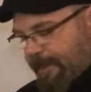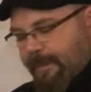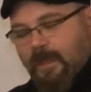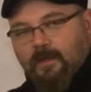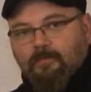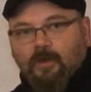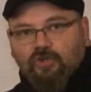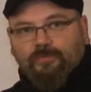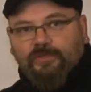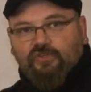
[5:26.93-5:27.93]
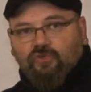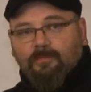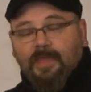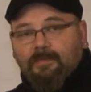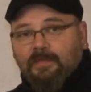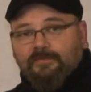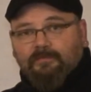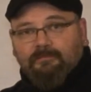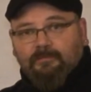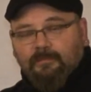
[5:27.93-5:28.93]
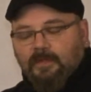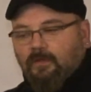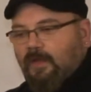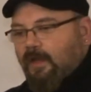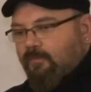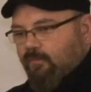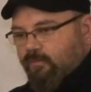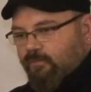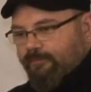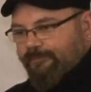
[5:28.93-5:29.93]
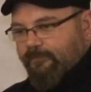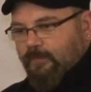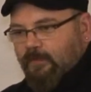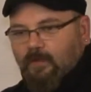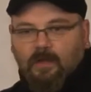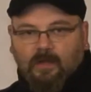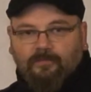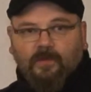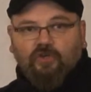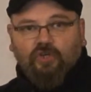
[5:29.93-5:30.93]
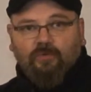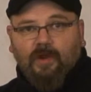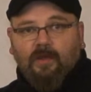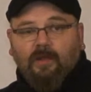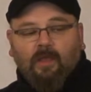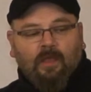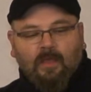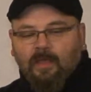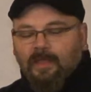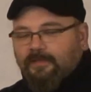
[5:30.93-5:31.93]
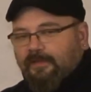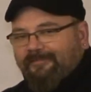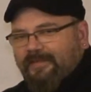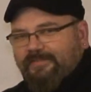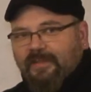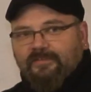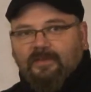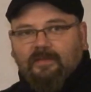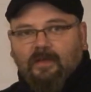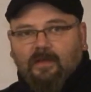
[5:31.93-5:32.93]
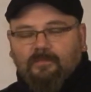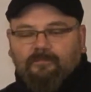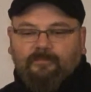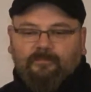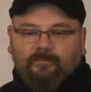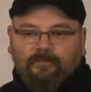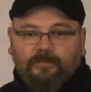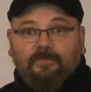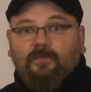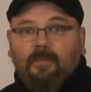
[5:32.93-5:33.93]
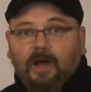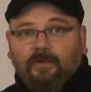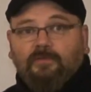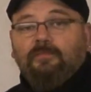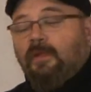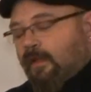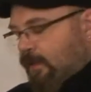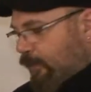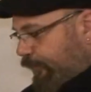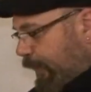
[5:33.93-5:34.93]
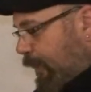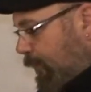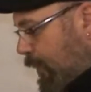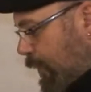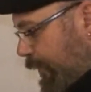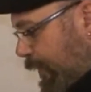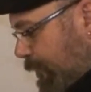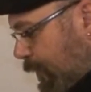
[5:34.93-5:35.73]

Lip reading: not 100% sure. Maybe it's not functioning right. It didn't list it as a different model. So again, I'm going to contact the